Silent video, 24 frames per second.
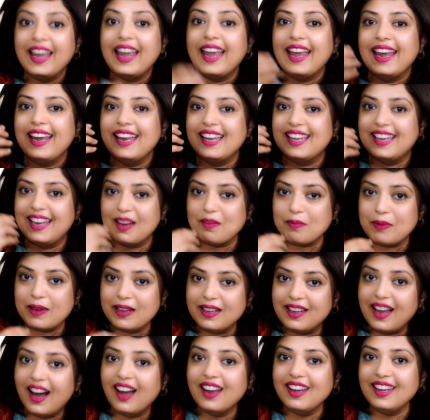It can be
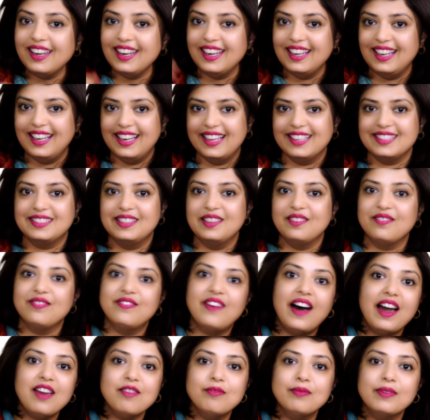done in less than
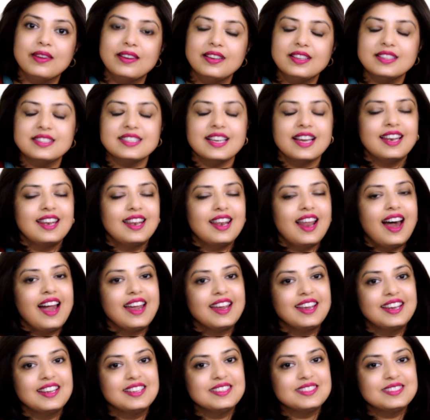5 minutes, and
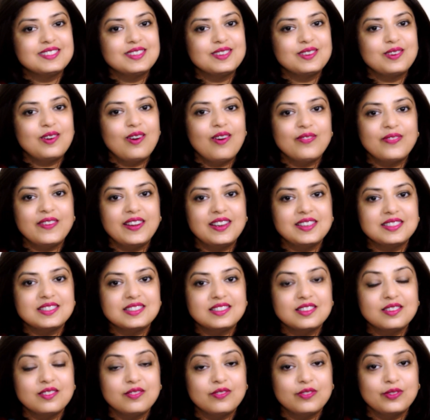like instant coffee,
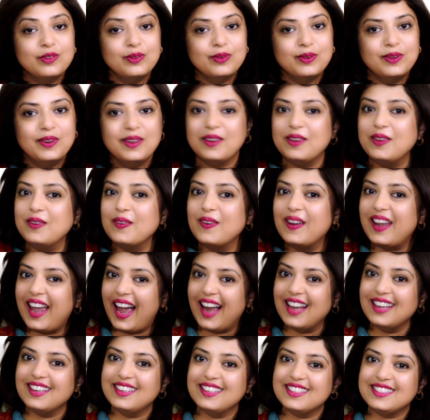instant food, you
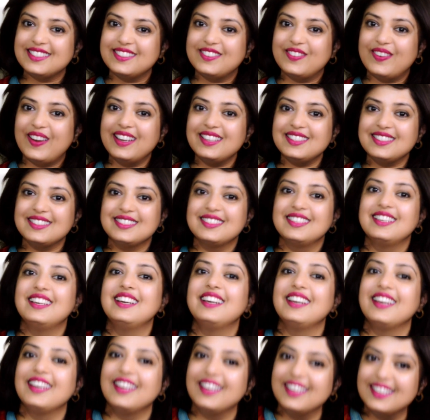can de-stress
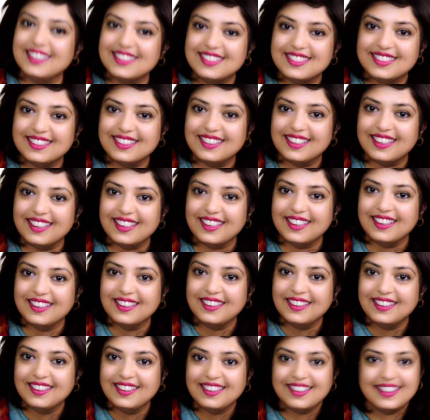instantly.
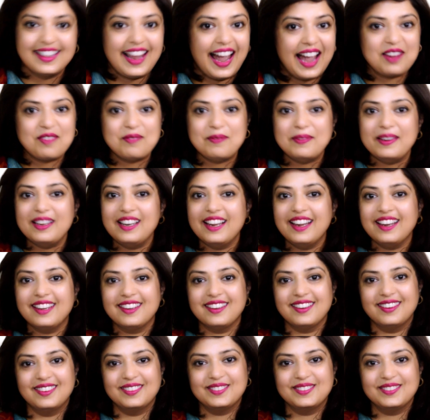Thank me later.